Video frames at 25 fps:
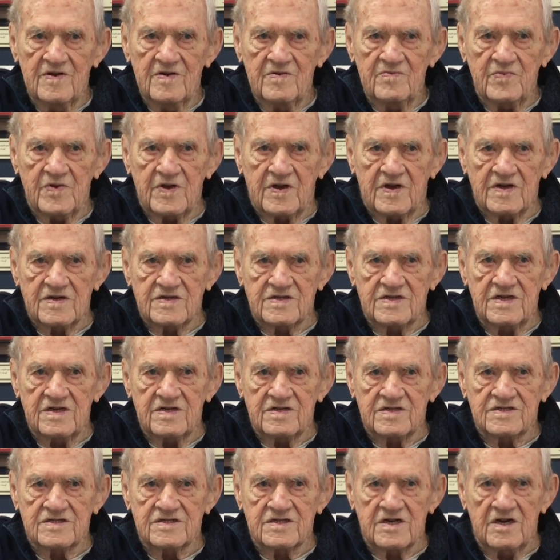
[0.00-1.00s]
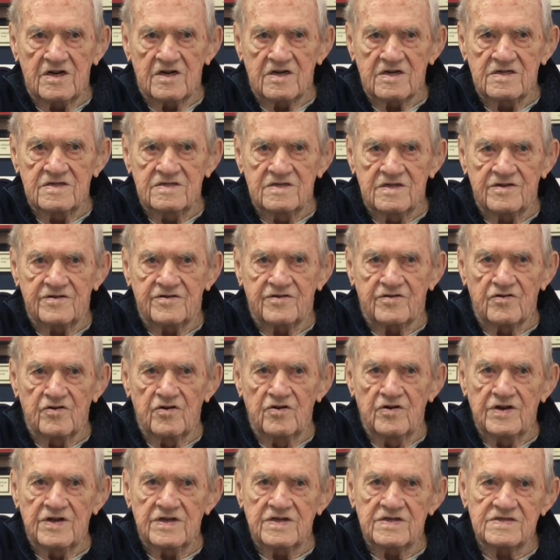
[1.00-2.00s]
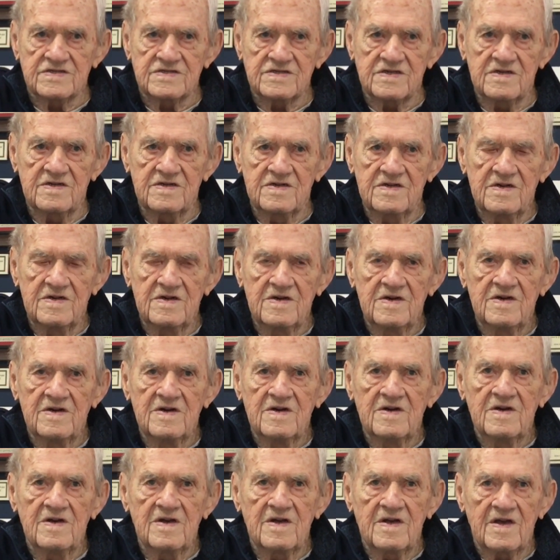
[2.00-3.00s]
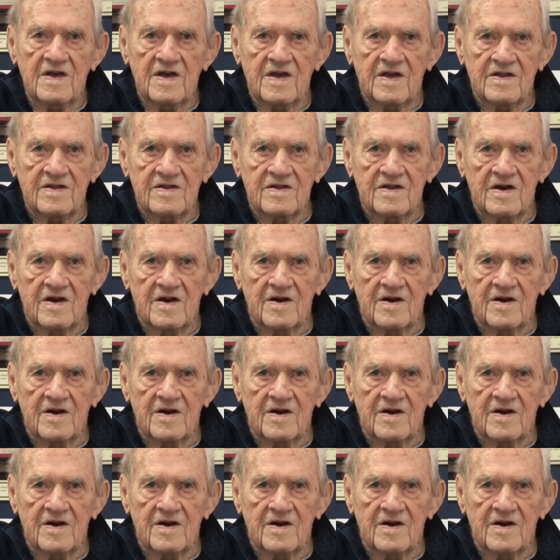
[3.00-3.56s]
because he had started in the 30s and